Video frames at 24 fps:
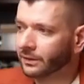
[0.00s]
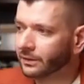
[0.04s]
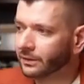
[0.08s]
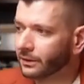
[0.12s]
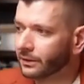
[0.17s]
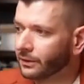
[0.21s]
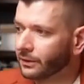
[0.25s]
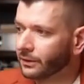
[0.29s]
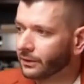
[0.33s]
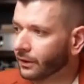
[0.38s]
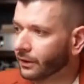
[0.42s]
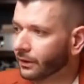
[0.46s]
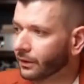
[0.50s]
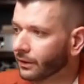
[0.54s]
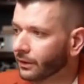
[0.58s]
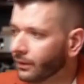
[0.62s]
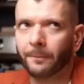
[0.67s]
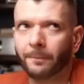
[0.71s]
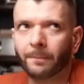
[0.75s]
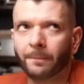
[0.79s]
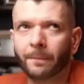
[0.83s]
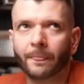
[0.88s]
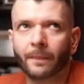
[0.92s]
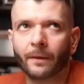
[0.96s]
guys can talk.
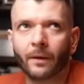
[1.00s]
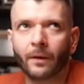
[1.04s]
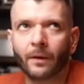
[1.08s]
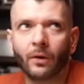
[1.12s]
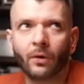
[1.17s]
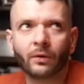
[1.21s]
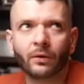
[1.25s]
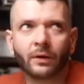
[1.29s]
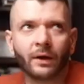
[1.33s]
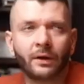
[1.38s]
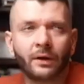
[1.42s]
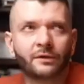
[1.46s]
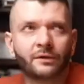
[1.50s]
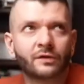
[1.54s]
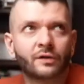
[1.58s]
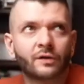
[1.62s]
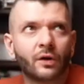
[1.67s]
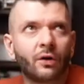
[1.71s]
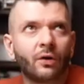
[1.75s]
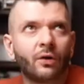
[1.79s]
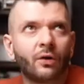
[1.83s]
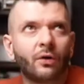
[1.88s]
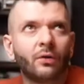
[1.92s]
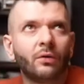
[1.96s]
Okay,
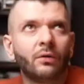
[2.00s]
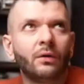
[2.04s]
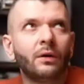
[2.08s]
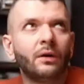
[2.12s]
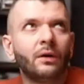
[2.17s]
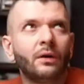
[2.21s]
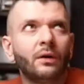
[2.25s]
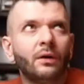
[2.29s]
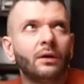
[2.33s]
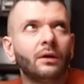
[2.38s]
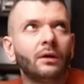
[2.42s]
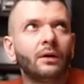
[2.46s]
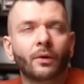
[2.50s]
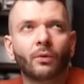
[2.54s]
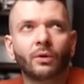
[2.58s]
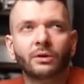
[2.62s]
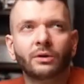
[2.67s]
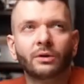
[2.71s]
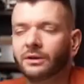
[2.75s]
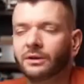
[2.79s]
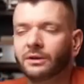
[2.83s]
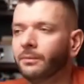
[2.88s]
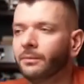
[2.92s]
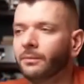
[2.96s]
so
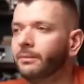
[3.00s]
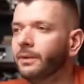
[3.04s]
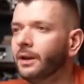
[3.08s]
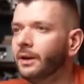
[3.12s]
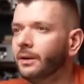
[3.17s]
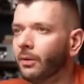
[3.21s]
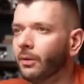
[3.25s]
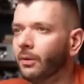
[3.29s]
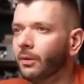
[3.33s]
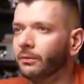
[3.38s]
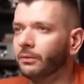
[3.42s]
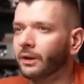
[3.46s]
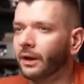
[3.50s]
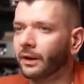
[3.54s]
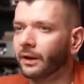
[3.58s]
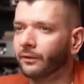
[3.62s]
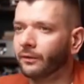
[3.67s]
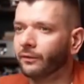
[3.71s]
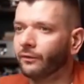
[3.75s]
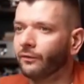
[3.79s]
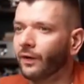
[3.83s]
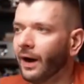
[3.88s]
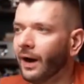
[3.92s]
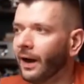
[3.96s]
what are the minimum
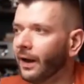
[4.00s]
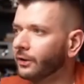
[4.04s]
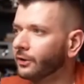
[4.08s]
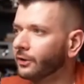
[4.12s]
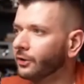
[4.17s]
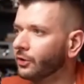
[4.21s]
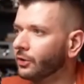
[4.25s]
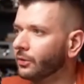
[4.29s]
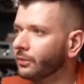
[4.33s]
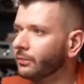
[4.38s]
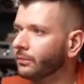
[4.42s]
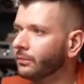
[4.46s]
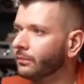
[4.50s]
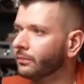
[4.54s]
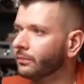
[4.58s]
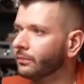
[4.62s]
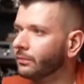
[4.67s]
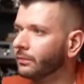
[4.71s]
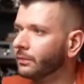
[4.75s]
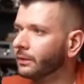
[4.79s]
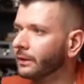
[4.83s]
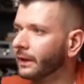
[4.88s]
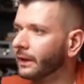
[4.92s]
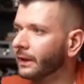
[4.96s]
like volume
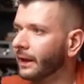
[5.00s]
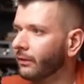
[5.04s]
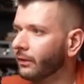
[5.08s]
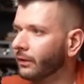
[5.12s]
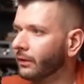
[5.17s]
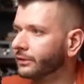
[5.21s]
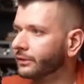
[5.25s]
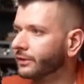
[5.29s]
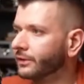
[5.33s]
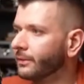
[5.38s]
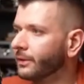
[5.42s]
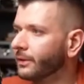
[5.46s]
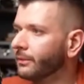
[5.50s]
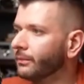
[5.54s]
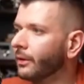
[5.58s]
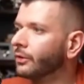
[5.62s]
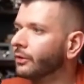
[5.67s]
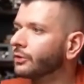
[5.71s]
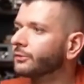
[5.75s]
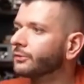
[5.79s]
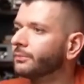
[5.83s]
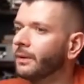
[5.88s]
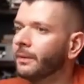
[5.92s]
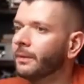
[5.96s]
levels? I mean,
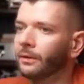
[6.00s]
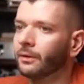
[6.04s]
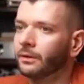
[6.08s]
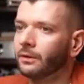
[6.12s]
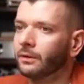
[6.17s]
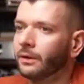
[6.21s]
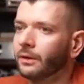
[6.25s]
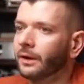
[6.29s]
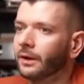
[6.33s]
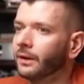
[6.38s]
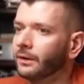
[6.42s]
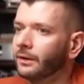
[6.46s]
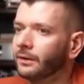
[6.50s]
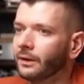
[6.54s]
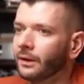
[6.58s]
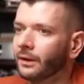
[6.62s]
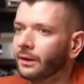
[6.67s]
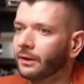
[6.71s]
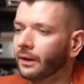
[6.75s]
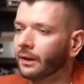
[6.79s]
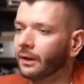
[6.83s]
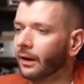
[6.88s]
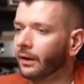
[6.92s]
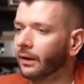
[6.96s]
most people like
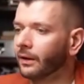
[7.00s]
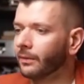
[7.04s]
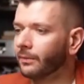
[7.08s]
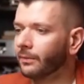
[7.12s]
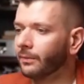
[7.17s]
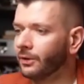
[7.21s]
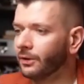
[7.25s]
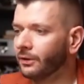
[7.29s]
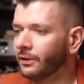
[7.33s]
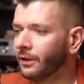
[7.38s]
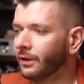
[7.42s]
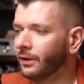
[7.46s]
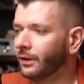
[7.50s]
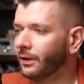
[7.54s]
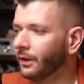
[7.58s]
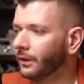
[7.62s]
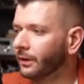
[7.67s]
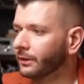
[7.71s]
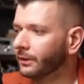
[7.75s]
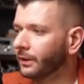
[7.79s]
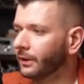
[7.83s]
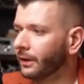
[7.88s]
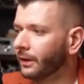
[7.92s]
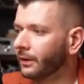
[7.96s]
in our community
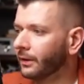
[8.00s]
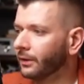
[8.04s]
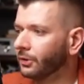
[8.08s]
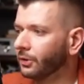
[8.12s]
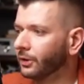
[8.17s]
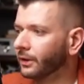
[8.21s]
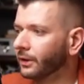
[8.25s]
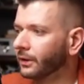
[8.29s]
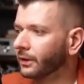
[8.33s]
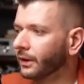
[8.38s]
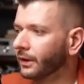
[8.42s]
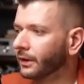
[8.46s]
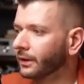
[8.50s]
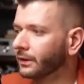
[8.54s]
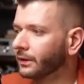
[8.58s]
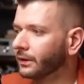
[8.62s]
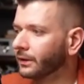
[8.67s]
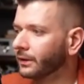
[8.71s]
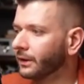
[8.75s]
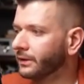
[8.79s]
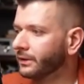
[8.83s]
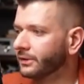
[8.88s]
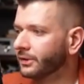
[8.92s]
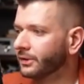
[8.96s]
here, they're doing like at
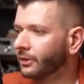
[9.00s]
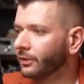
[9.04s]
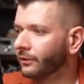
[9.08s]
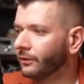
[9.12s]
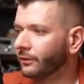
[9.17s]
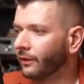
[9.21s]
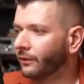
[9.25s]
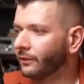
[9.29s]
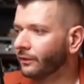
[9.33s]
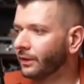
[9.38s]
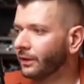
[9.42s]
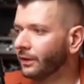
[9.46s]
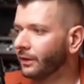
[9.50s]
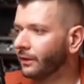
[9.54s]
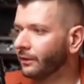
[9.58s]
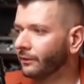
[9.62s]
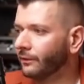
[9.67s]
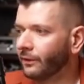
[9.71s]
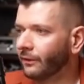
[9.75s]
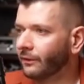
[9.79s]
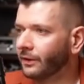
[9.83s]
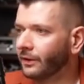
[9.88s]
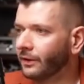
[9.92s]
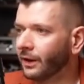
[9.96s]
least, you know,
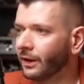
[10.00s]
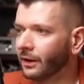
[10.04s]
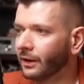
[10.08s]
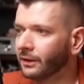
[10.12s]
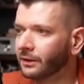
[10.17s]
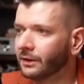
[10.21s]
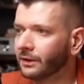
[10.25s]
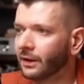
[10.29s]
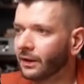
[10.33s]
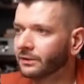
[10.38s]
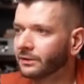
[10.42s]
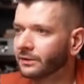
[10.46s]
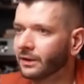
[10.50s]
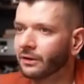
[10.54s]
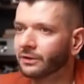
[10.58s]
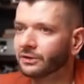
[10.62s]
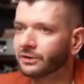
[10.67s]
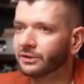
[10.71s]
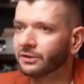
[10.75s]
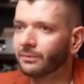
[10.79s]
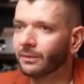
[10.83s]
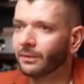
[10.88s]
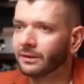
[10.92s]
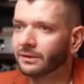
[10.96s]

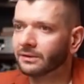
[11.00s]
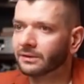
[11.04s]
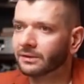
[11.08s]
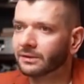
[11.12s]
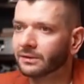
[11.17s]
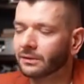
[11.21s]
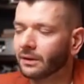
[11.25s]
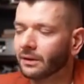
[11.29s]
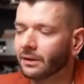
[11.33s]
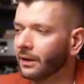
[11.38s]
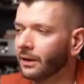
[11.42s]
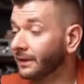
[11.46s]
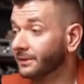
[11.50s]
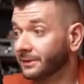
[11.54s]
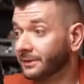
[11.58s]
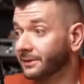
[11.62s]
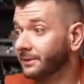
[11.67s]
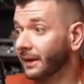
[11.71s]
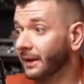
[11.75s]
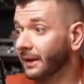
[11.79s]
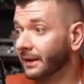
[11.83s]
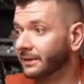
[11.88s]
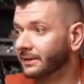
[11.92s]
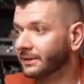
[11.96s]
$100,000 a month.
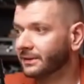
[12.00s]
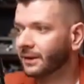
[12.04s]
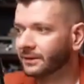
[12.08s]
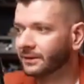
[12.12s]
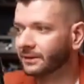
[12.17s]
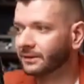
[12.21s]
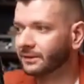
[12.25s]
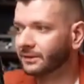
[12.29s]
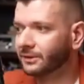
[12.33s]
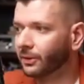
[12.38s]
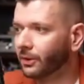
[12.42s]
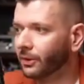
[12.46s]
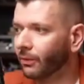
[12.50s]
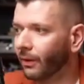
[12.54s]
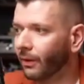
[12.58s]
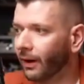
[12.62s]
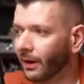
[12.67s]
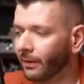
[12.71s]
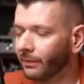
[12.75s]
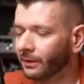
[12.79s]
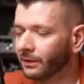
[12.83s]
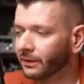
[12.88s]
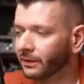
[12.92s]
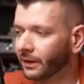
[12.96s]
That's the
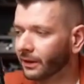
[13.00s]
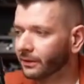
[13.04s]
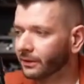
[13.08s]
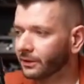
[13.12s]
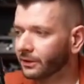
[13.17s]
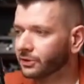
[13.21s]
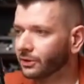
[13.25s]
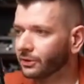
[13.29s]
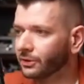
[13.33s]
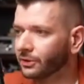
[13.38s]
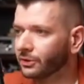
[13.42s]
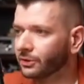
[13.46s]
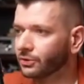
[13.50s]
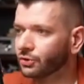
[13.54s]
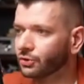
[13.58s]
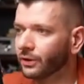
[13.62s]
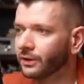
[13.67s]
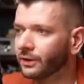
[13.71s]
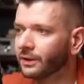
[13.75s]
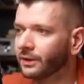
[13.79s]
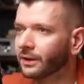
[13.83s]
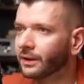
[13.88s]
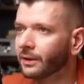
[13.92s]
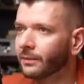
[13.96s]
requirement, like literally to
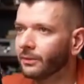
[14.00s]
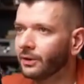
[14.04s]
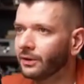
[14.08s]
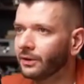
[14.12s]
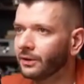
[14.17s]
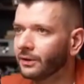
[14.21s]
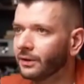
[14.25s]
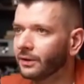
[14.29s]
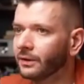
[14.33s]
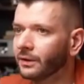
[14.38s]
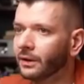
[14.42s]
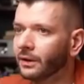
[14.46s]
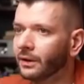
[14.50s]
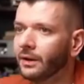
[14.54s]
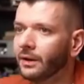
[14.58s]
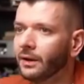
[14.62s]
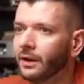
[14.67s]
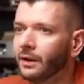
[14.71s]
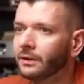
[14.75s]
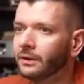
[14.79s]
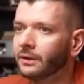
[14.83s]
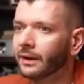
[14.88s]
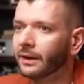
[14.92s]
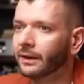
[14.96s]
join the community.
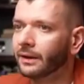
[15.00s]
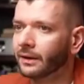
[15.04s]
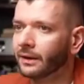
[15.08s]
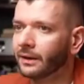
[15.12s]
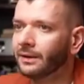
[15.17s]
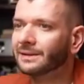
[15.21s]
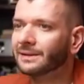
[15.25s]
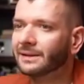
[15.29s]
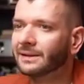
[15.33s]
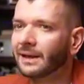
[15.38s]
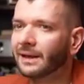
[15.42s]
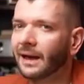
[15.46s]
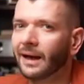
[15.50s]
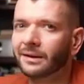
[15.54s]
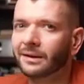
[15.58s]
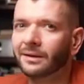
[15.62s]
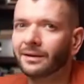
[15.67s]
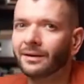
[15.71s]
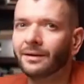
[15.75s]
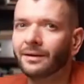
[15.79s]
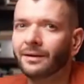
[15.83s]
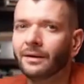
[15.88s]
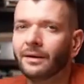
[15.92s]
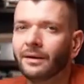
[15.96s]
Like, is
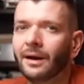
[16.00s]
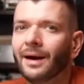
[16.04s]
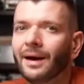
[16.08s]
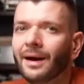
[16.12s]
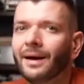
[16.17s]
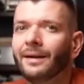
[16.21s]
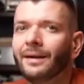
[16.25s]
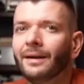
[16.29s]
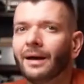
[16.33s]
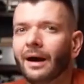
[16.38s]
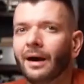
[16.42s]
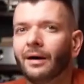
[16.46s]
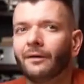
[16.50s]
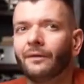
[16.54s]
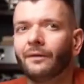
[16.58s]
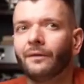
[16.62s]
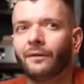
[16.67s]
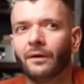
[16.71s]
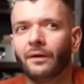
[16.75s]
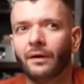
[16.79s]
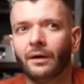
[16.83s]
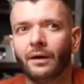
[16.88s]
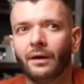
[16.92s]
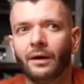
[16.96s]
that
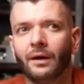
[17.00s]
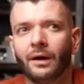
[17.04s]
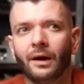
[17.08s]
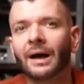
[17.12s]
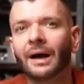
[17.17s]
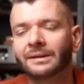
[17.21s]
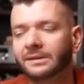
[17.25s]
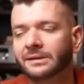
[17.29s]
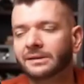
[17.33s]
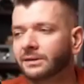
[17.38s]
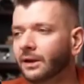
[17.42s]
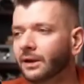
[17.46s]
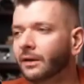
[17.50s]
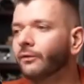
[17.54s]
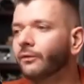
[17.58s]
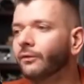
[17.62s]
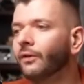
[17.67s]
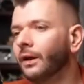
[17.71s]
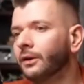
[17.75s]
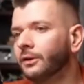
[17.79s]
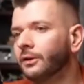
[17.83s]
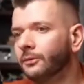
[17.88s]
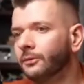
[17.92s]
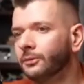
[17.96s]
enough processing
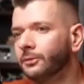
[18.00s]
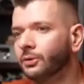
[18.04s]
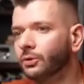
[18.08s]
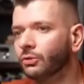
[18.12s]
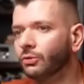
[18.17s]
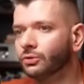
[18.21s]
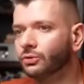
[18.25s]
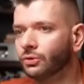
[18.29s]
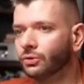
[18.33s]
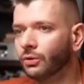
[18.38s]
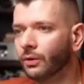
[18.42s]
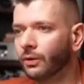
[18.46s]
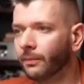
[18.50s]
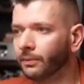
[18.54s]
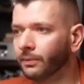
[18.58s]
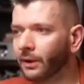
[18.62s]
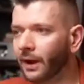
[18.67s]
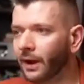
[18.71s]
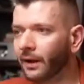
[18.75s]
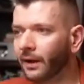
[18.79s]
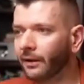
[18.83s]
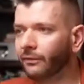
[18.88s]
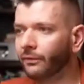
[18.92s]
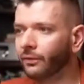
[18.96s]
volume to
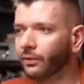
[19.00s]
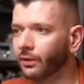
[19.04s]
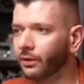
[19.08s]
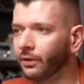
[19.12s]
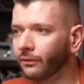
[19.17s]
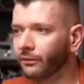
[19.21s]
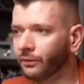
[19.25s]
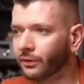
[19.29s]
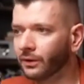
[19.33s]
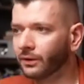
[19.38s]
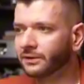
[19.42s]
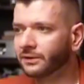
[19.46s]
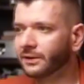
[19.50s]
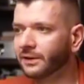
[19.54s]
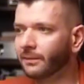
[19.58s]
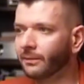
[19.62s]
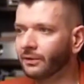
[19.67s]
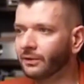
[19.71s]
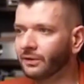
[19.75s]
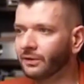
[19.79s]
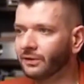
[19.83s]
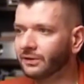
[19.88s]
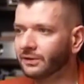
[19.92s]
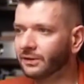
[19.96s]
apply for
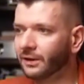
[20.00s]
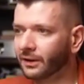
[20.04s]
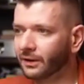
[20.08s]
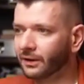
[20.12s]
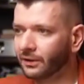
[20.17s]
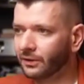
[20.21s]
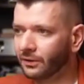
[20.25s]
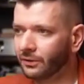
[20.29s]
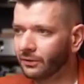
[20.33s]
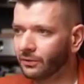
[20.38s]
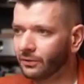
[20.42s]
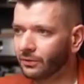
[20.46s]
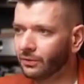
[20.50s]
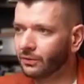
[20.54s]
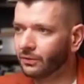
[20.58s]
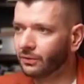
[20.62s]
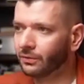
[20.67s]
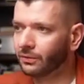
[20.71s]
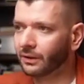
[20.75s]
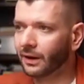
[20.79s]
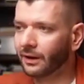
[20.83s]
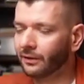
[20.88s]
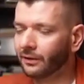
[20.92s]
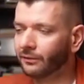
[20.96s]
some of these like
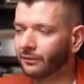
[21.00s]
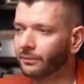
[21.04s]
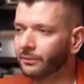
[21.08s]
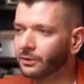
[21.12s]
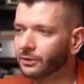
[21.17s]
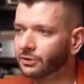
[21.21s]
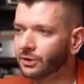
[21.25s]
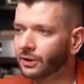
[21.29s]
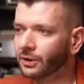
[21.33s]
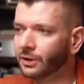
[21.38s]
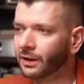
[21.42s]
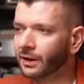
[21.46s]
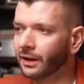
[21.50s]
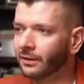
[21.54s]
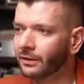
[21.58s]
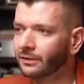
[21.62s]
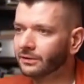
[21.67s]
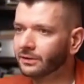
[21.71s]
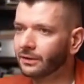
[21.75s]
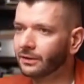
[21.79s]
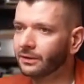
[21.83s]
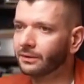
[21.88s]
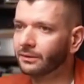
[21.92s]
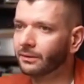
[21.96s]
new kind of merchant
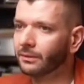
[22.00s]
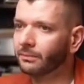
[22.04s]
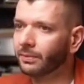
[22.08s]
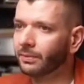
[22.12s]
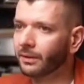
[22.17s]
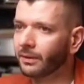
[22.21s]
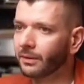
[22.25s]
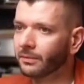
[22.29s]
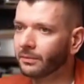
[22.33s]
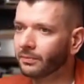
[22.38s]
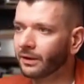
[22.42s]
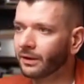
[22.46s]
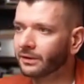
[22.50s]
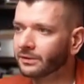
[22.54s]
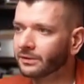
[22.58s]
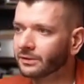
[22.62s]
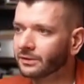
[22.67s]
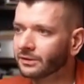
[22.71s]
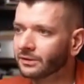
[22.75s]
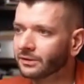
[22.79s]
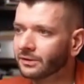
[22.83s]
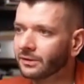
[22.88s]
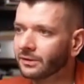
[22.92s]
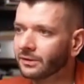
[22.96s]
accounts and payment
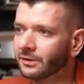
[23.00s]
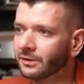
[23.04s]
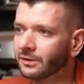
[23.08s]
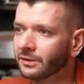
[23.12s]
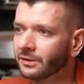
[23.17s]
processors?